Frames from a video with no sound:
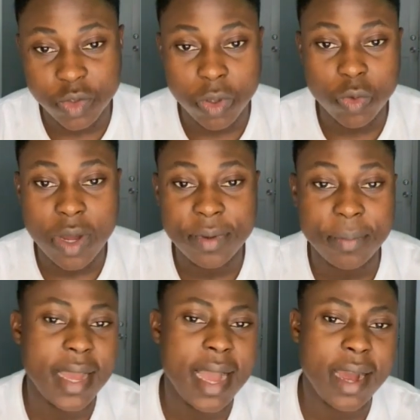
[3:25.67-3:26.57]
What do I mean
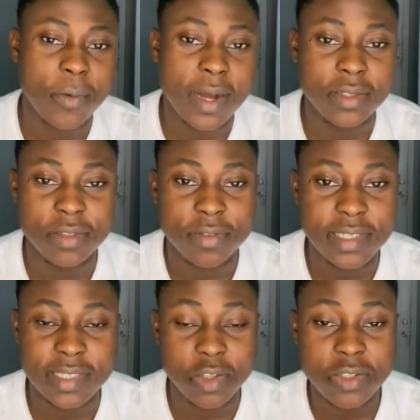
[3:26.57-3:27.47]
by R1
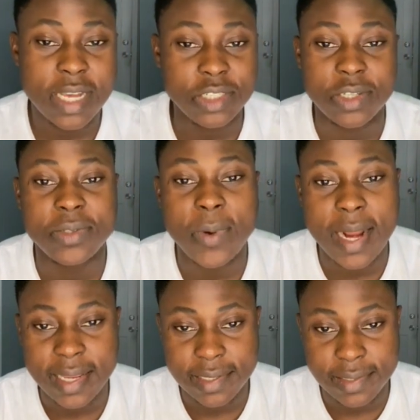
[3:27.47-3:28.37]
universities? Those are just
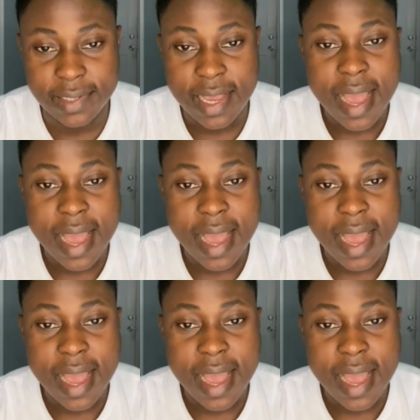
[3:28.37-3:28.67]
rankings.